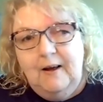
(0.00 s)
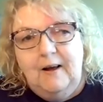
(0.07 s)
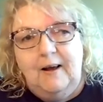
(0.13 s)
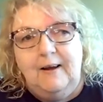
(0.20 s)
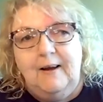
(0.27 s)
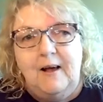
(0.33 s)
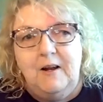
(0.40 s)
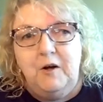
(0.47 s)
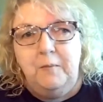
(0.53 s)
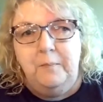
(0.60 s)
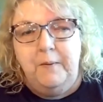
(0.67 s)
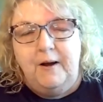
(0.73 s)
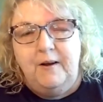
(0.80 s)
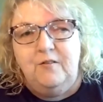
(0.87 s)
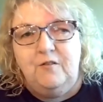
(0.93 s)
I got up,
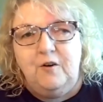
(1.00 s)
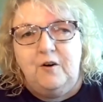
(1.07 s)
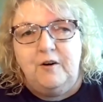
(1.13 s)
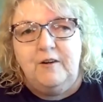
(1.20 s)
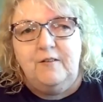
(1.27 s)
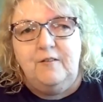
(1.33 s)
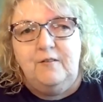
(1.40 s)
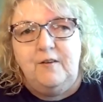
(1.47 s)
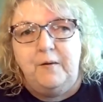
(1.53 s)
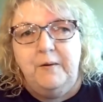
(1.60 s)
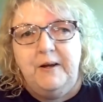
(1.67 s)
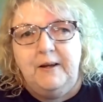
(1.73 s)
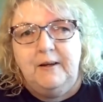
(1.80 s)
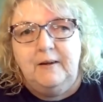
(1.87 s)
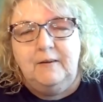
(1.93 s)
I started
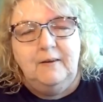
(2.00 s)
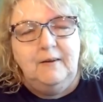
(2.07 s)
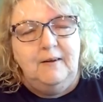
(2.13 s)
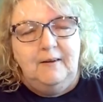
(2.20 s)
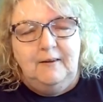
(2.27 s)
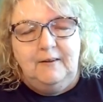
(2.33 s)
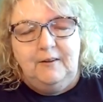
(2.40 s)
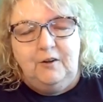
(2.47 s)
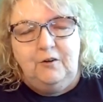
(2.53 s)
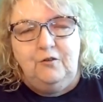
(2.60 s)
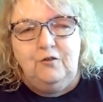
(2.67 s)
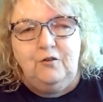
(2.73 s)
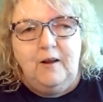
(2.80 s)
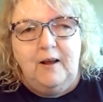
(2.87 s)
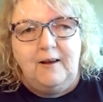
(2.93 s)
sewing.
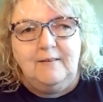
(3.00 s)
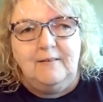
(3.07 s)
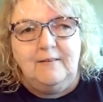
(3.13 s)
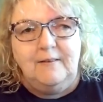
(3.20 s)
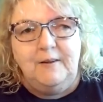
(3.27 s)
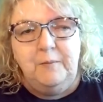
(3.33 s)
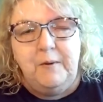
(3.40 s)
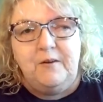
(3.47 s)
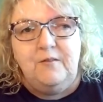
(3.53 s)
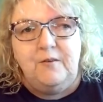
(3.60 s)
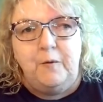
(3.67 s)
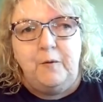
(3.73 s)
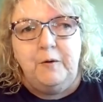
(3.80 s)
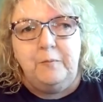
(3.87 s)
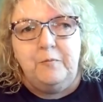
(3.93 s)
Usually I clean my
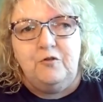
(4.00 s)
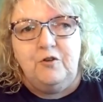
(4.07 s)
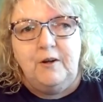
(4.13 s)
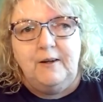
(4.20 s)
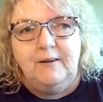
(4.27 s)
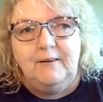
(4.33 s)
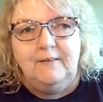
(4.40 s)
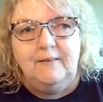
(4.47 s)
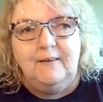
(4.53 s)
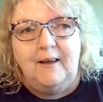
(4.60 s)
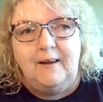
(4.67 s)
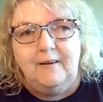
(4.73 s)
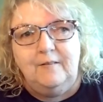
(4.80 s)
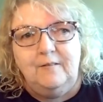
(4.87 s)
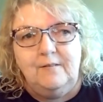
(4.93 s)
sewing machine
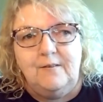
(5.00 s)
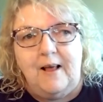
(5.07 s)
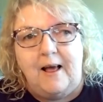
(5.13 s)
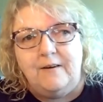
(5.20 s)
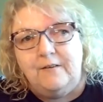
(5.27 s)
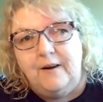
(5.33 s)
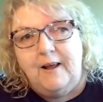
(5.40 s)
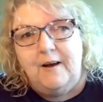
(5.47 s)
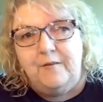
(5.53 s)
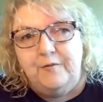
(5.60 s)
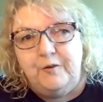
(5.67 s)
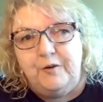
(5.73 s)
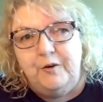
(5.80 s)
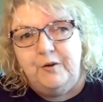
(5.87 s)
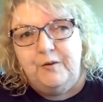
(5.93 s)
like Saturday
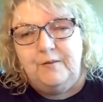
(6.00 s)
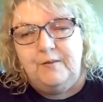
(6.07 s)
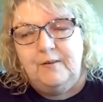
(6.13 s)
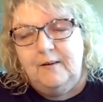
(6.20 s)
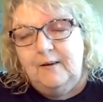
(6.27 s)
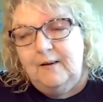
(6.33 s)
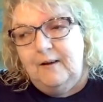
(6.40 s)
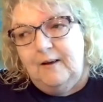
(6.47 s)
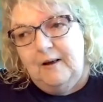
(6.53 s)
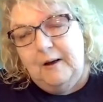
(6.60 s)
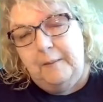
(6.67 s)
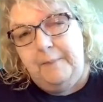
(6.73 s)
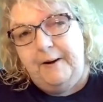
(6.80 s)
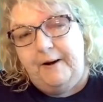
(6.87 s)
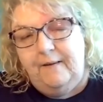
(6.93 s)
afternoon.
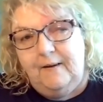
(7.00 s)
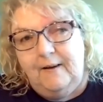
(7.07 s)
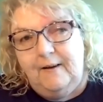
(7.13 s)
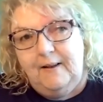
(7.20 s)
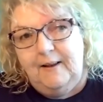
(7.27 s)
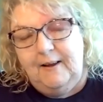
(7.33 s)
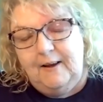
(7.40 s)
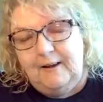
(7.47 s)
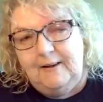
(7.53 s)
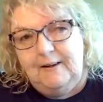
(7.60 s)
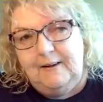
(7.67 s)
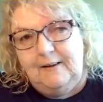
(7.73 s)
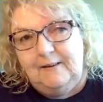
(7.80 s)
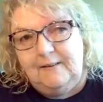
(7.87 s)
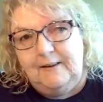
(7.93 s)
Apparently I
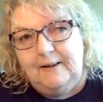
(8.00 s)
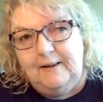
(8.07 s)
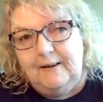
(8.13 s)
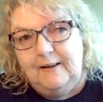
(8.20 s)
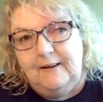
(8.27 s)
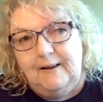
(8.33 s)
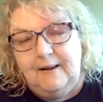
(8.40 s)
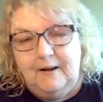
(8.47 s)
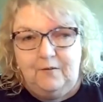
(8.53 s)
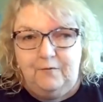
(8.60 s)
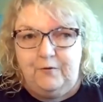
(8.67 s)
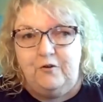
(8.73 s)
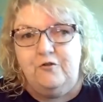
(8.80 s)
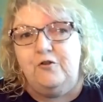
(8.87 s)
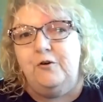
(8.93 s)
didn't clean it and I
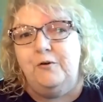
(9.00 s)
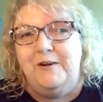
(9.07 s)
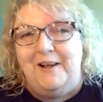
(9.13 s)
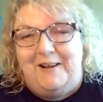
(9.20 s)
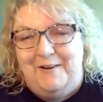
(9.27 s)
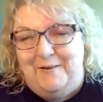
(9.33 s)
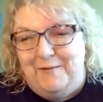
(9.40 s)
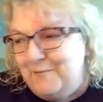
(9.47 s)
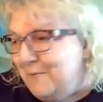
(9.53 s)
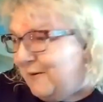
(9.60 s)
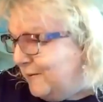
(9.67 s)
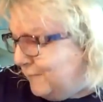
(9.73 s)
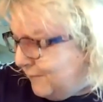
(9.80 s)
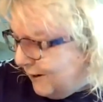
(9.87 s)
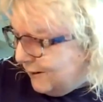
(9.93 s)
for sure didn't
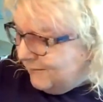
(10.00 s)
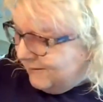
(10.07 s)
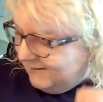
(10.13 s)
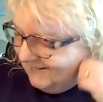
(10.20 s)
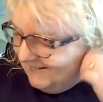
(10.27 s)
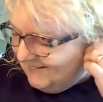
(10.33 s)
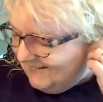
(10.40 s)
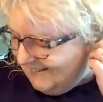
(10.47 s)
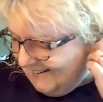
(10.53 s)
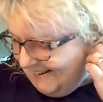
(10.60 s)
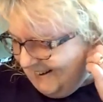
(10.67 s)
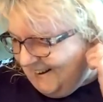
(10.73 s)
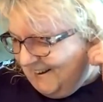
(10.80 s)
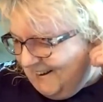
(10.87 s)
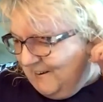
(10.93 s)
run bobbins.
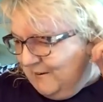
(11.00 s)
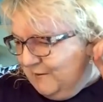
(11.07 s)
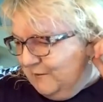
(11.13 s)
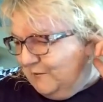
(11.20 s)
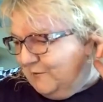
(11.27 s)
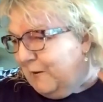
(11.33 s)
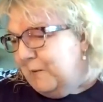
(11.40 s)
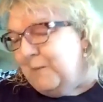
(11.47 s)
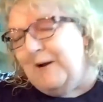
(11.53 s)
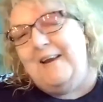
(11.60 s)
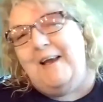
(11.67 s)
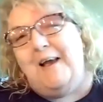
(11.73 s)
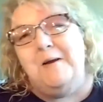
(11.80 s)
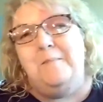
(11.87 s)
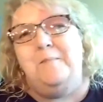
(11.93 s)
So I
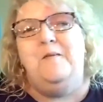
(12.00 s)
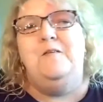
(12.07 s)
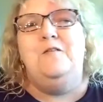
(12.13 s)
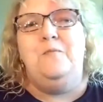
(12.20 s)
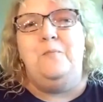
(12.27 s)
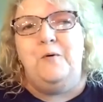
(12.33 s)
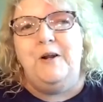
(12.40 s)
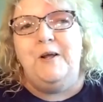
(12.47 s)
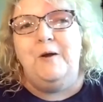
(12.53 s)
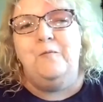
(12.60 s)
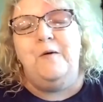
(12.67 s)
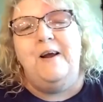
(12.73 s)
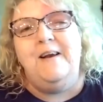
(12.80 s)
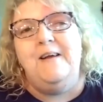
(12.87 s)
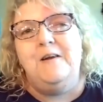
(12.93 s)
got up this
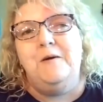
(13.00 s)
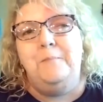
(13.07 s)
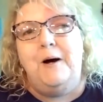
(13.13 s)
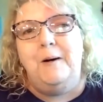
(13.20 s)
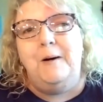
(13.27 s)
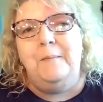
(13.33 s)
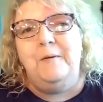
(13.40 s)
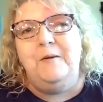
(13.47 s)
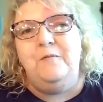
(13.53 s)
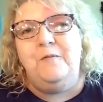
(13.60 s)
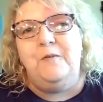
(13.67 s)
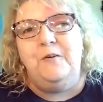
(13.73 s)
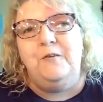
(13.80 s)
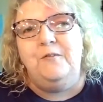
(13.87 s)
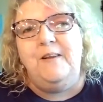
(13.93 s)
morning, ran out of bobbin
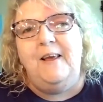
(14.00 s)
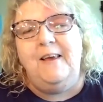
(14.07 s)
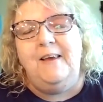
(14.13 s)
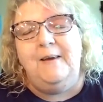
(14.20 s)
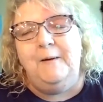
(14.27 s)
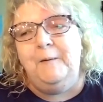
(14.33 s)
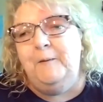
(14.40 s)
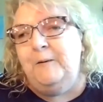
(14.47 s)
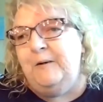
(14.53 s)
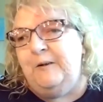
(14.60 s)
first thing,